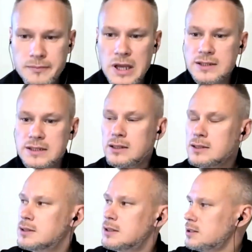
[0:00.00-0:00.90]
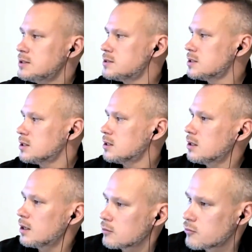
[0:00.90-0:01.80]
that is
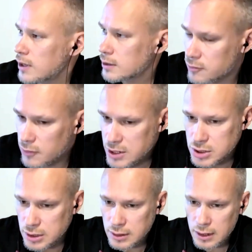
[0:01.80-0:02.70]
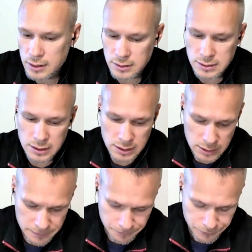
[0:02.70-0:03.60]
a great question. And
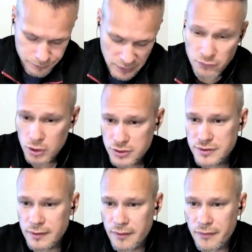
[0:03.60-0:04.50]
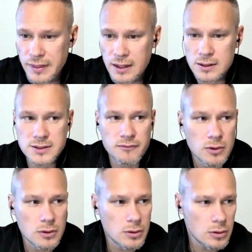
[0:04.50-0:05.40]
first, thanks
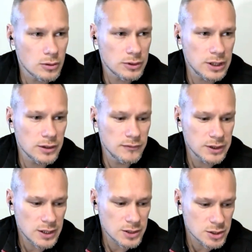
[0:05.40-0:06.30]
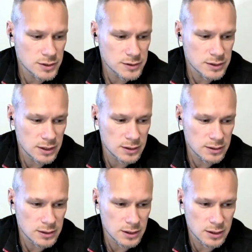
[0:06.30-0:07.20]
for the invitations
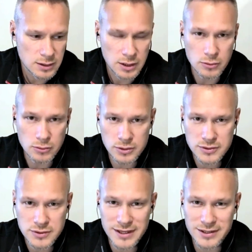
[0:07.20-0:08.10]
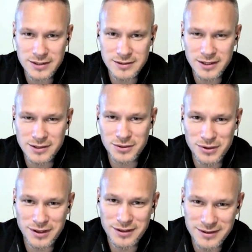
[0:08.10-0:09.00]
and the kudos that you've
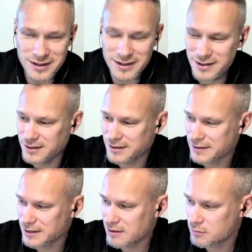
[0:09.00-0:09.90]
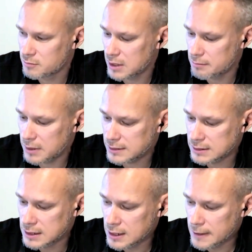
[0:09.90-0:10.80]
given me. But
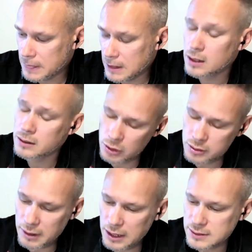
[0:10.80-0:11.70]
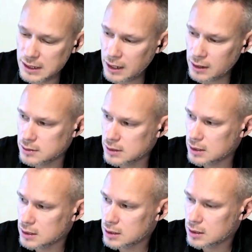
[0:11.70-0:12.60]
not but and
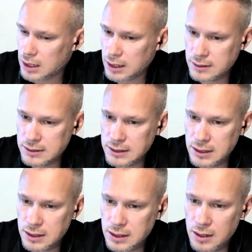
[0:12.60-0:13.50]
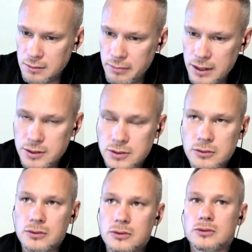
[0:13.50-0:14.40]
getting back
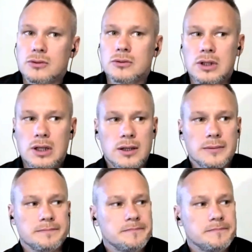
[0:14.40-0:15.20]
to the